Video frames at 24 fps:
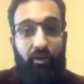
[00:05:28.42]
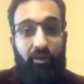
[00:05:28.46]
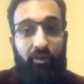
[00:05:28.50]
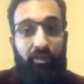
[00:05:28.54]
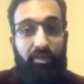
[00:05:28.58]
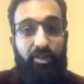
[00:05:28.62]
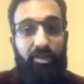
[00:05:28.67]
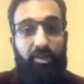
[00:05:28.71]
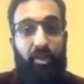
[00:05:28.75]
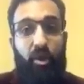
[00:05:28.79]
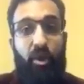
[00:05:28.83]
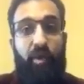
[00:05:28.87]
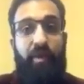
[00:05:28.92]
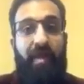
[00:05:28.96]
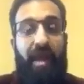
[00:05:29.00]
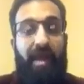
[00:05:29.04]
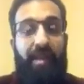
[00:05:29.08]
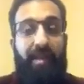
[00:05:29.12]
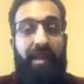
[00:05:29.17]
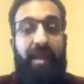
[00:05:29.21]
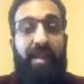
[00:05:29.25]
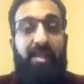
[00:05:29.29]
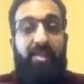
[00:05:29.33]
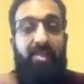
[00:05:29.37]
saw
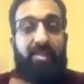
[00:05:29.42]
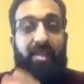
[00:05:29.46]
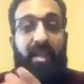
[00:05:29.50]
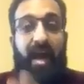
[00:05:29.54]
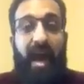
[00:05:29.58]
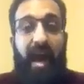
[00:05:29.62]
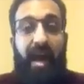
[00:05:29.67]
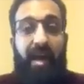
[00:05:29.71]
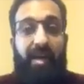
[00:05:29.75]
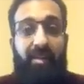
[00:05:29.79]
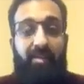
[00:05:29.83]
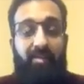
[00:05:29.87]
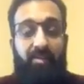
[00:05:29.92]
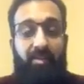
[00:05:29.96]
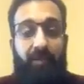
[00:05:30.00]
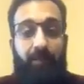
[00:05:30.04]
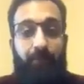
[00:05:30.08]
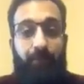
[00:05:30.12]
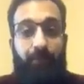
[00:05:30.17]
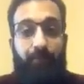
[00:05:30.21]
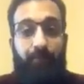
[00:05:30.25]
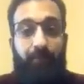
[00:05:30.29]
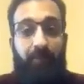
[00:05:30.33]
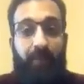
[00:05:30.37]
that these guys,
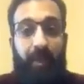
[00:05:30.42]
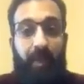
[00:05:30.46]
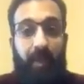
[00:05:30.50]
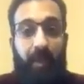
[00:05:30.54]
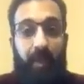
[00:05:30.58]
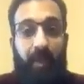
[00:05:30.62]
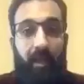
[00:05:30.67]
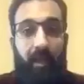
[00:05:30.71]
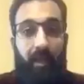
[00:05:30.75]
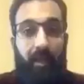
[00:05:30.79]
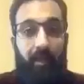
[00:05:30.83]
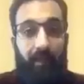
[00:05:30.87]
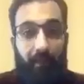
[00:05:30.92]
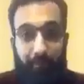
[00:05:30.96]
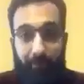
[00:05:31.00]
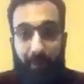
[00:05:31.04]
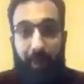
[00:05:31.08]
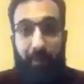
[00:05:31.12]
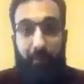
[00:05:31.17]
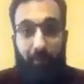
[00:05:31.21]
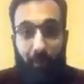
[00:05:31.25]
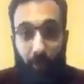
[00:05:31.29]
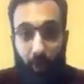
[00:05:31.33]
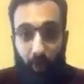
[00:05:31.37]
the
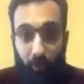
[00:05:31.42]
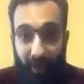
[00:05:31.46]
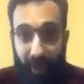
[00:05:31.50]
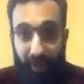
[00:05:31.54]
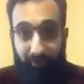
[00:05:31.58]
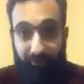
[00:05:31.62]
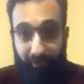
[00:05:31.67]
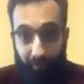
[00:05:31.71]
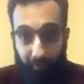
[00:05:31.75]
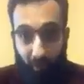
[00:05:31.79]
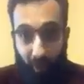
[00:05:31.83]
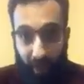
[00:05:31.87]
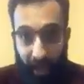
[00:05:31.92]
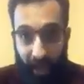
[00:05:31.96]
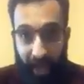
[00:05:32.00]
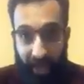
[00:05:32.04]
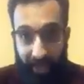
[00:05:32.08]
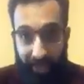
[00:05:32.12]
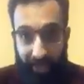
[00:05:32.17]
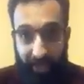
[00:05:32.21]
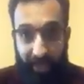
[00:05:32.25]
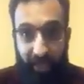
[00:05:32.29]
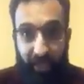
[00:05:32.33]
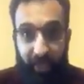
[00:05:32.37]
people who work for
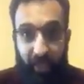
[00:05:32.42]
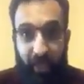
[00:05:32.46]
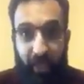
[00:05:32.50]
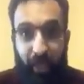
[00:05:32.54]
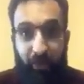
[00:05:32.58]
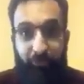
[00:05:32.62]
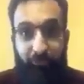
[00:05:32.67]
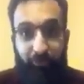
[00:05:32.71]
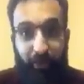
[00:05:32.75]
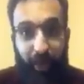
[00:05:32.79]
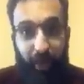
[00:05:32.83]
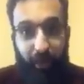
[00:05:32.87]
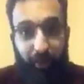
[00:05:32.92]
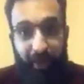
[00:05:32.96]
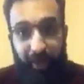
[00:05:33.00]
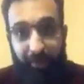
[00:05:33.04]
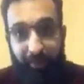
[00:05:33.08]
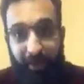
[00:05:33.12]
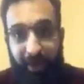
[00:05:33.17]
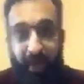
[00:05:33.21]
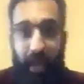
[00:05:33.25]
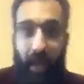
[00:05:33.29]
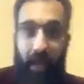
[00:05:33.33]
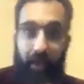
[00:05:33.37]
Buhari, following
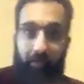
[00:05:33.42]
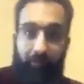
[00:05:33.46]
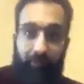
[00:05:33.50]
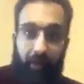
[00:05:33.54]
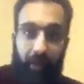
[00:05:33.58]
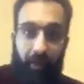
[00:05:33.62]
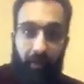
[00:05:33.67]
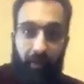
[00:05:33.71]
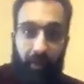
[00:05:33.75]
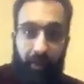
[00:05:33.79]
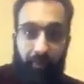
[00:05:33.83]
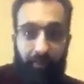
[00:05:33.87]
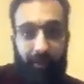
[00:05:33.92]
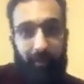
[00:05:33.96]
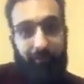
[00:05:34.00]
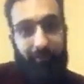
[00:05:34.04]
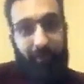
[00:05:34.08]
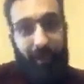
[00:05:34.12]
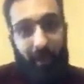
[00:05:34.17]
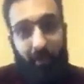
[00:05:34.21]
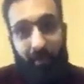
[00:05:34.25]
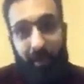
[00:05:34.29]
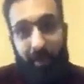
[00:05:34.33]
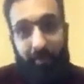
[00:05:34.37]
me, unfollowing me,
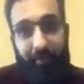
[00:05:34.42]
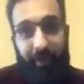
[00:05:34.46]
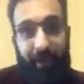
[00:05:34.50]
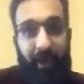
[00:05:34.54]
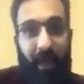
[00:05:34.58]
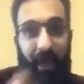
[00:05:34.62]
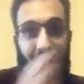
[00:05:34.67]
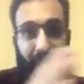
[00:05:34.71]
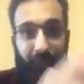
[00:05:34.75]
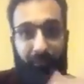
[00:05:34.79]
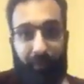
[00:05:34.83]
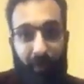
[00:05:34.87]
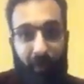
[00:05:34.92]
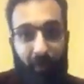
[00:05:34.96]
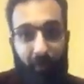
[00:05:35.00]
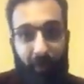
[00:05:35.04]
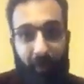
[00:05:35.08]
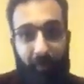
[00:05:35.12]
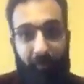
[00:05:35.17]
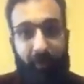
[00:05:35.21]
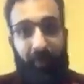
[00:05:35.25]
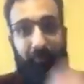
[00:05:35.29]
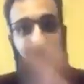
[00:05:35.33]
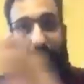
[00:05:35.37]
following me,
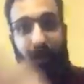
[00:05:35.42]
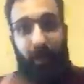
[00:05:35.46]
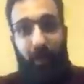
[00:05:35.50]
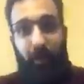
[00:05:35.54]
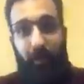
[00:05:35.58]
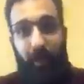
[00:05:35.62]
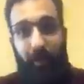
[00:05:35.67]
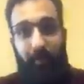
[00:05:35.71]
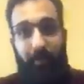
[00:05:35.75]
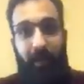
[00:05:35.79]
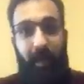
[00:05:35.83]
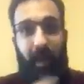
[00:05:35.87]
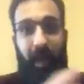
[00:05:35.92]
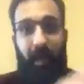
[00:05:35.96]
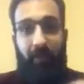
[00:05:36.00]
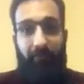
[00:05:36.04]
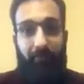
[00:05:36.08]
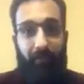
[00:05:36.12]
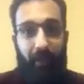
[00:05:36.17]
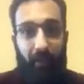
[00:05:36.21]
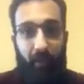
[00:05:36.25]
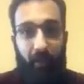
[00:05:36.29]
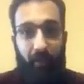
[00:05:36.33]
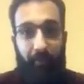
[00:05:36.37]
unfollowing me, following me,
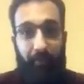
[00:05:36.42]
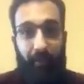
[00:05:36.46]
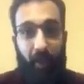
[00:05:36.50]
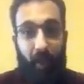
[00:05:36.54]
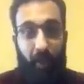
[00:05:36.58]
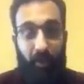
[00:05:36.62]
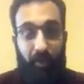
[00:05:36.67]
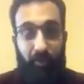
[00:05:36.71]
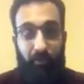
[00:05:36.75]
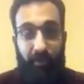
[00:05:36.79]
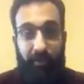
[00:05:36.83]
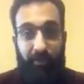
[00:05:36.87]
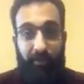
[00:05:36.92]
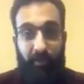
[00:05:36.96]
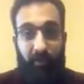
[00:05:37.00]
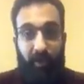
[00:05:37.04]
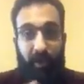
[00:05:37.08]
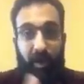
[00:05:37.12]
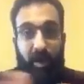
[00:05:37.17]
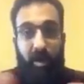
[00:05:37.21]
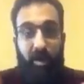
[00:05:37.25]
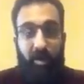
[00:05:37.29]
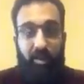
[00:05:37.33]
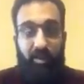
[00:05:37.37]
unfollowing me on
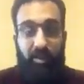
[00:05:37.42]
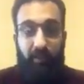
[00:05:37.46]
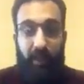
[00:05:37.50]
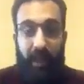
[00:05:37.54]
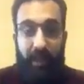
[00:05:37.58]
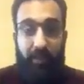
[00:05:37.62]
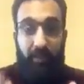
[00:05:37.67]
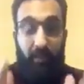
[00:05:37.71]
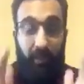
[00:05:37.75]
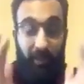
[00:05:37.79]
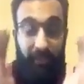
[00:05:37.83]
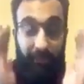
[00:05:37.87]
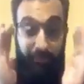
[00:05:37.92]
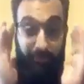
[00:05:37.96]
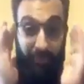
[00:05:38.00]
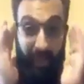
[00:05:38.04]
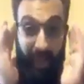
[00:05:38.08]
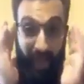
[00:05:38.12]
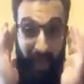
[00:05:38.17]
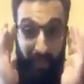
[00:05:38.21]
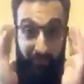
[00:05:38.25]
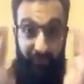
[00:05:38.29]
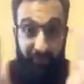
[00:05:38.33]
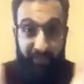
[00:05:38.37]
Twitter. So I thought
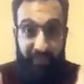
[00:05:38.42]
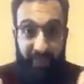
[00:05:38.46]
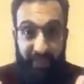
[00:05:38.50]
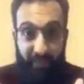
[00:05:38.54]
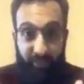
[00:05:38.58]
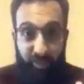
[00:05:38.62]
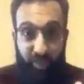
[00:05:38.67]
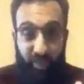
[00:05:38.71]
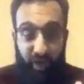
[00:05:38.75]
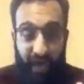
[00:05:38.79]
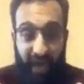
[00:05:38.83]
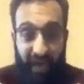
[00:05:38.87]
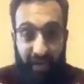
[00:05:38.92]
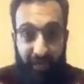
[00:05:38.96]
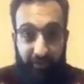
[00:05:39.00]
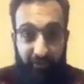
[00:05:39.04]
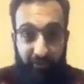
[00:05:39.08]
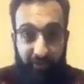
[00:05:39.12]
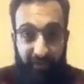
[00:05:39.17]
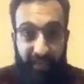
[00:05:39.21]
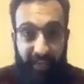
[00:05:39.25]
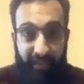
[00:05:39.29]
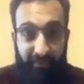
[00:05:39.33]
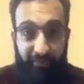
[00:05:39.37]
perhaps they're trying
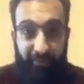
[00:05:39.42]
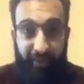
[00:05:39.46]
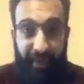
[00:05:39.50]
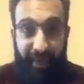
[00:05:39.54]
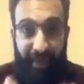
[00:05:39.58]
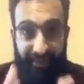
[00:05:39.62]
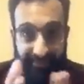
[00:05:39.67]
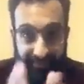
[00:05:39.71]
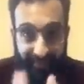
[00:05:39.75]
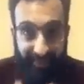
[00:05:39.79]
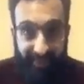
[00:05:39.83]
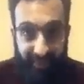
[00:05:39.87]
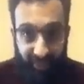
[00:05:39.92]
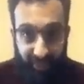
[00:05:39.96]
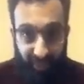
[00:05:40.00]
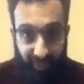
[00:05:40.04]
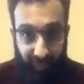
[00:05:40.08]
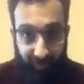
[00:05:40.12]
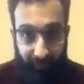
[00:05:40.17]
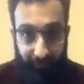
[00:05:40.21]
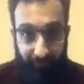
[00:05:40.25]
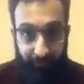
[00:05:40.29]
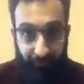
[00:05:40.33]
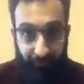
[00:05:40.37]
to get my attention.